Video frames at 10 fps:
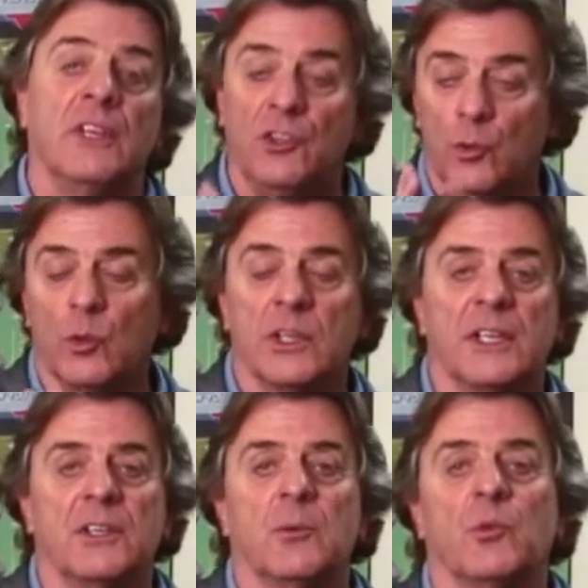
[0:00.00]
and you will
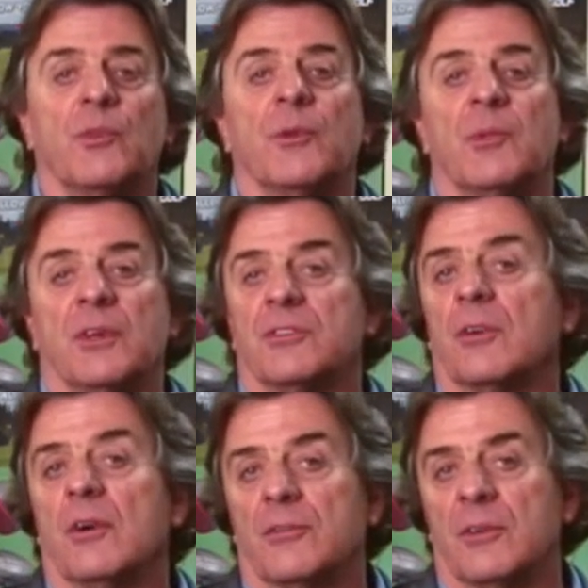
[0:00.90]
end up with the best
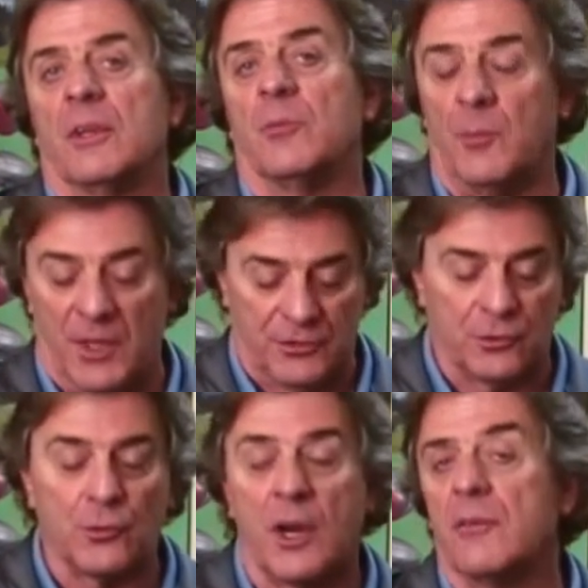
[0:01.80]
golf club, the
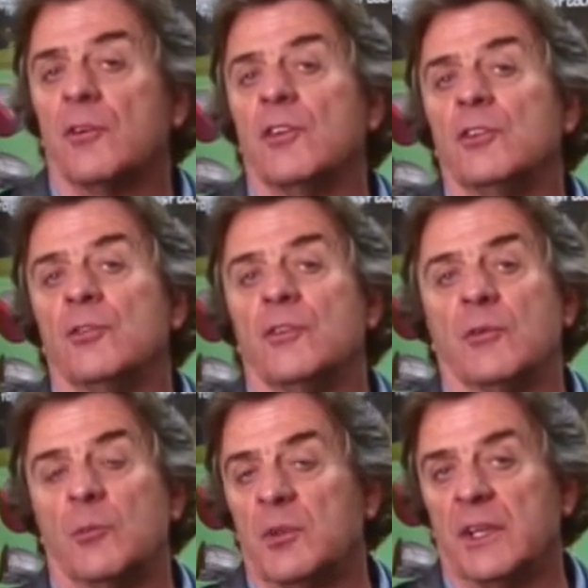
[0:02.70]
best driver that you've
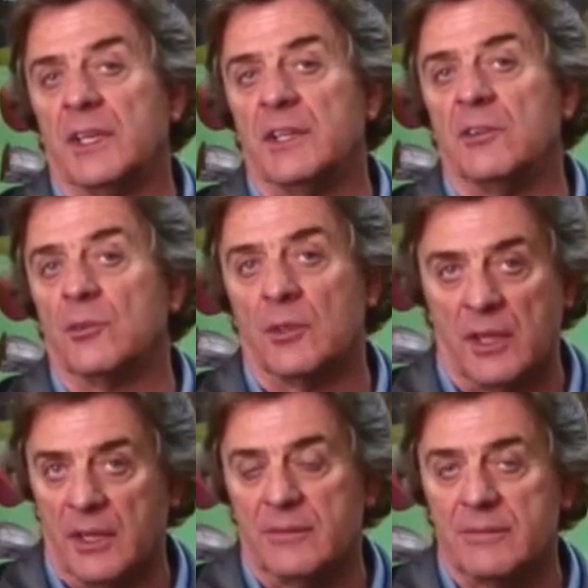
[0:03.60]
ever played in your
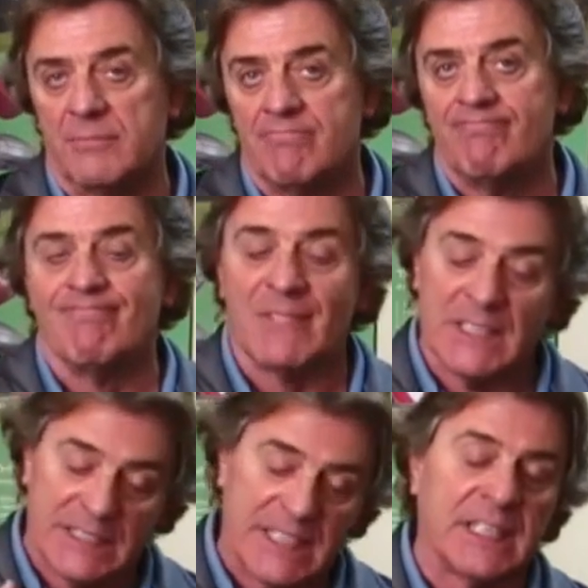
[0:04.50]
life.
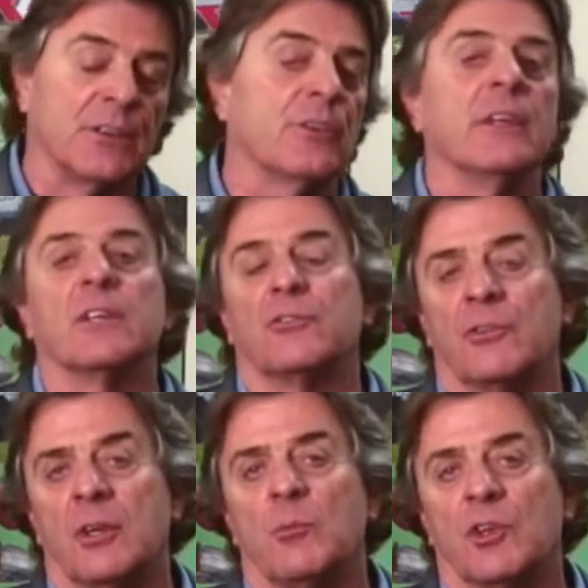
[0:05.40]
Again, thanks
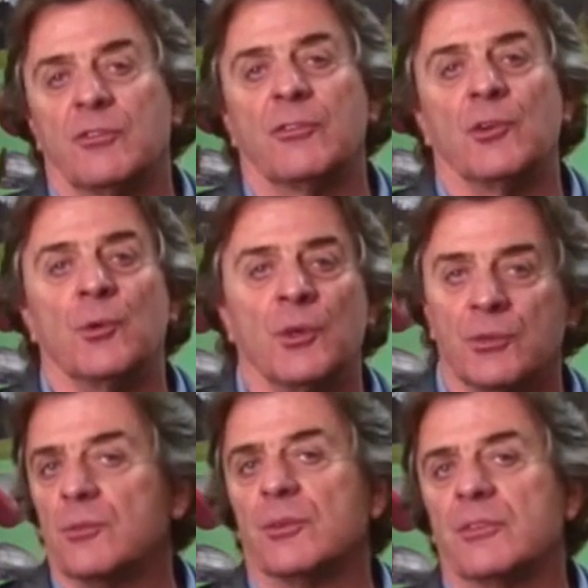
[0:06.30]
very much for your
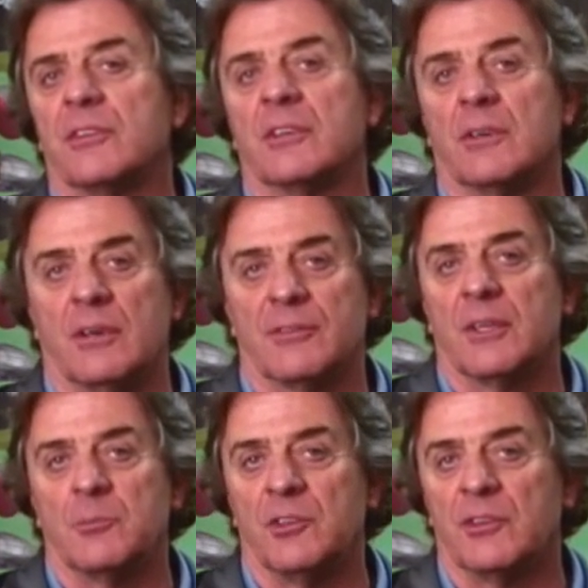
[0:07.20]
interest in golf
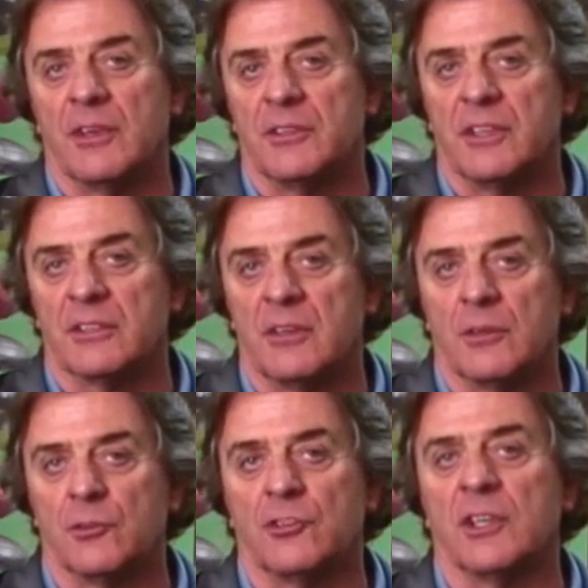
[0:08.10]
club design
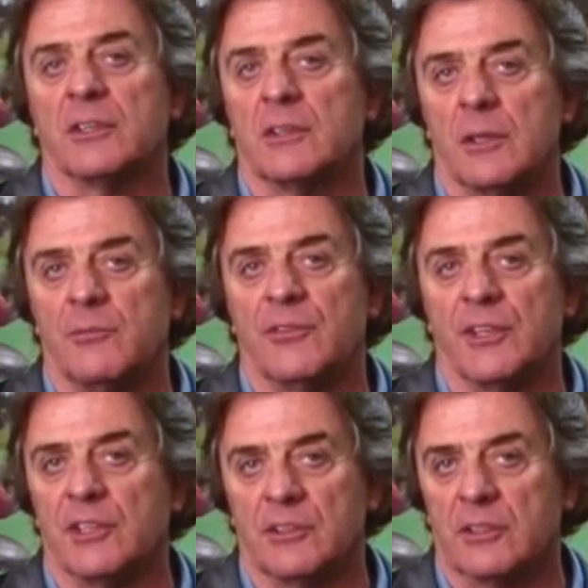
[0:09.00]
technology and club
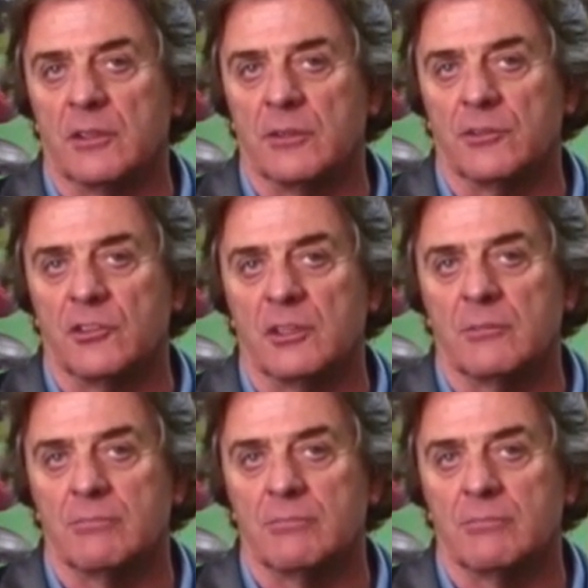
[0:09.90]
fitting technology.